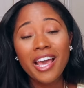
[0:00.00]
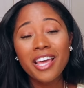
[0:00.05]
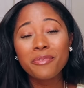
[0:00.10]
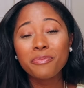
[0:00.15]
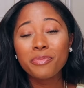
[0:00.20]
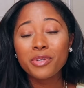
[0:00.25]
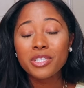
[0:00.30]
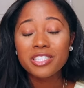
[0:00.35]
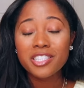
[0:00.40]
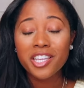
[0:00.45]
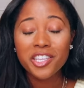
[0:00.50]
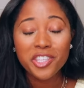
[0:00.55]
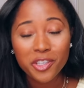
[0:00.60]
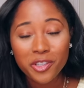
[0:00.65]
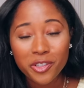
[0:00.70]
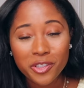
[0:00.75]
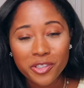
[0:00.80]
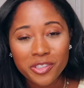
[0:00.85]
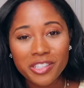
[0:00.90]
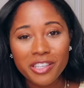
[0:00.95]
and
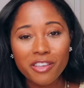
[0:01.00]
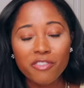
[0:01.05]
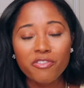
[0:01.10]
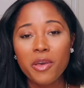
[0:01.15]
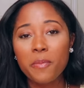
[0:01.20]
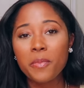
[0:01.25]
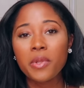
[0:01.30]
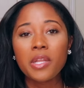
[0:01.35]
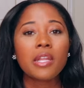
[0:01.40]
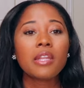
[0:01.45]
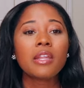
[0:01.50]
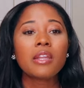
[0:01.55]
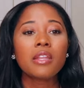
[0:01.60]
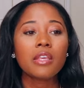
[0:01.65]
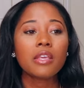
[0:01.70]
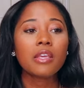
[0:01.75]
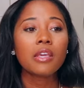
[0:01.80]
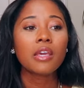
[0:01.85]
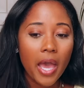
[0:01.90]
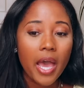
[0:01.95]
particularly
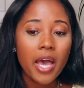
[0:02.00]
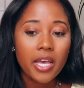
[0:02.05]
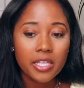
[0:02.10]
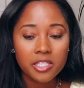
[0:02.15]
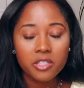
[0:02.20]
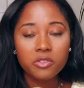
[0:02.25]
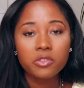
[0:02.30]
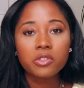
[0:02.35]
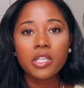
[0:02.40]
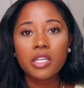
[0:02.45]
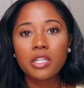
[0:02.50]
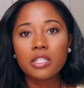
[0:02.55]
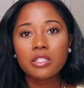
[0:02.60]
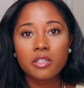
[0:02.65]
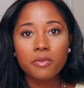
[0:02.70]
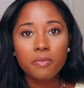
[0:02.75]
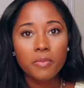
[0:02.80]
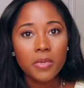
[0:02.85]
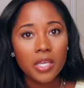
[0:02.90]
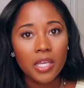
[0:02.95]
femininity as it related
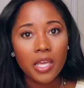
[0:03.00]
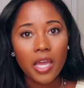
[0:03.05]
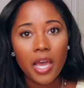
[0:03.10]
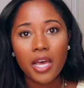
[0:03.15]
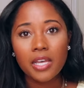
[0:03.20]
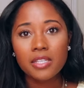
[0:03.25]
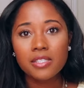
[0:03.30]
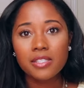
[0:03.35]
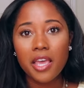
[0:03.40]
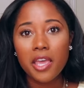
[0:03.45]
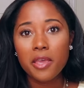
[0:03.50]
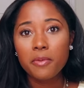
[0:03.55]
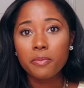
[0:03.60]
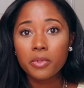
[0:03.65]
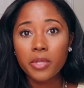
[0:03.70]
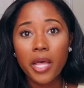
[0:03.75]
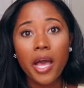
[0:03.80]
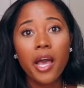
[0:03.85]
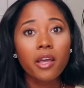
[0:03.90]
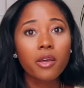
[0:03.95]
to me as a
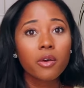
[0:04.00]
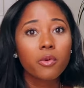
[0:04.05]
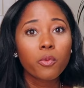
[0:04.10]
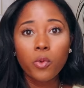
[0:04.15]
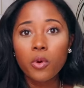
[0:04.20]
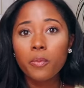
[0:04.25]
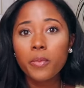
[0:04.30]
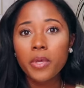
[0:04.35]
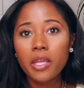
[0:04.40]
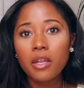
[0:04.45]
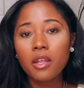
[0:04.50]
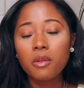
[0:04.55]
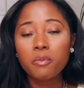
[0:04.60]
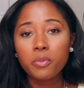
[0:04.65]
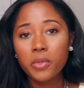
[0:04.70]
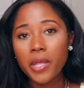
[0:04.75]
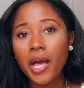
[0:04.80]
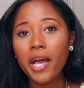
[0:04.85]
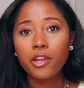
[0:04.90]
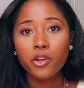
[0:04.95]
Black woman
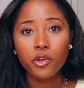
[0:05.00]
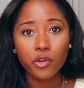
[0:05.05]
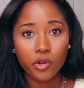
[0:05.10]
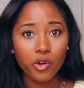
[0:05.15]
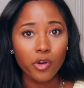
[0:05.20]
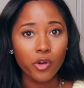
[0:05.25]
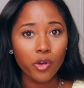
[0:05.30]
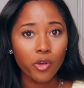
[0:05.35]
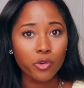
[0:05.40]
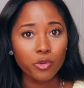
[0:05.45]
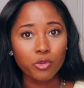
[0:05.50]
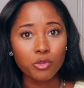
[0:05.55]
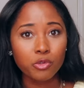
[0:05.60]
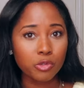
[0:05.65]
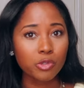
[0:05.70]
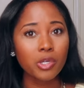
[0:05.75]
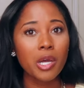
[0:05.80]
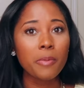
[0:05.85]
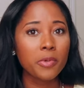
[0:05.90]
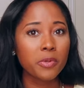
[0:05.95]
and Black girl who
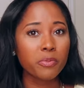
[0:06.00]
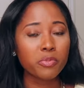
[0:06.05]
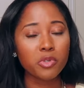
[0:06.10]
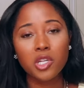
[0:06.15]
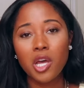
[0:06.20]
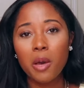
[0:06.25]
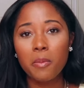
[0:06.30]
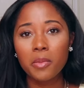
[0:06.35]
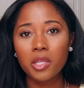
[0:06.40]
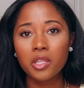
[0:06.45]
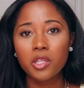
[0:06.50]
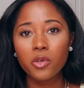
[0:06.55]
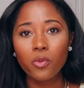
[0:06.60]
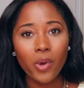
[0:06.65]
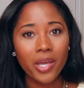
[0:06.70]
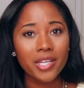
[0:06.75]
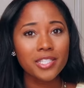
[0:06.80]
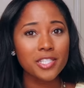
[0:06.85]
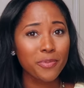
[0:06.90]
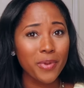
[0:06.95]
grew up in predominantly
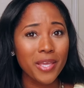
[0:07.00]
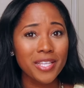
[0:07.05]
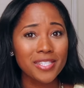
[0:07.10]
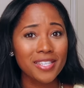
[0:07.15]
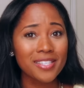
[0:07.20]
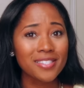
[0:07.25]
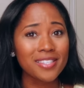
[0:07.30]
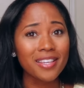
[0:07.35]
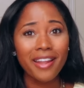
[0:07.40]
white spaces,